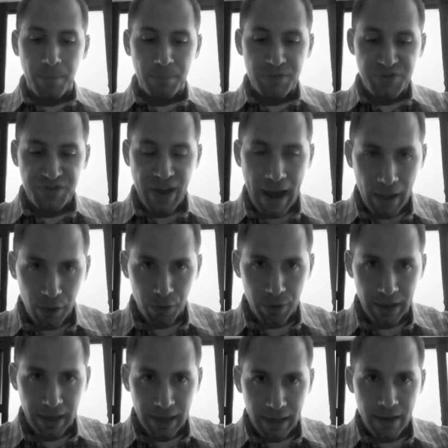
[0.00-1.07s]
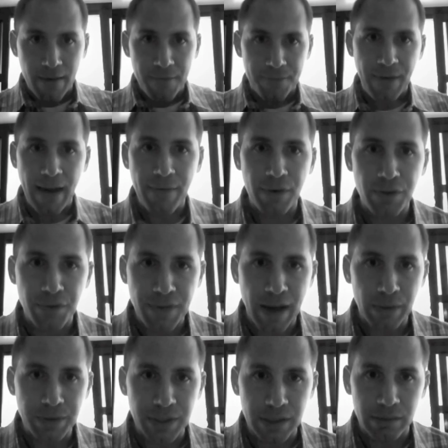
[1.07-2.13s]
salary
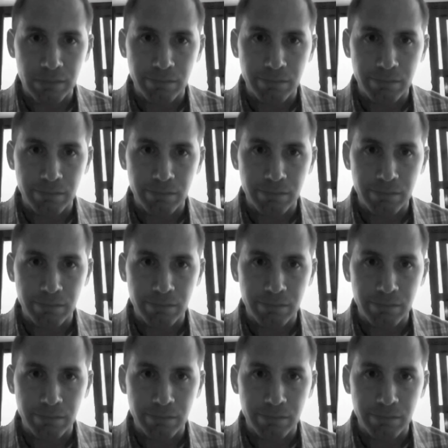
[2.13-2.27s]
500,000,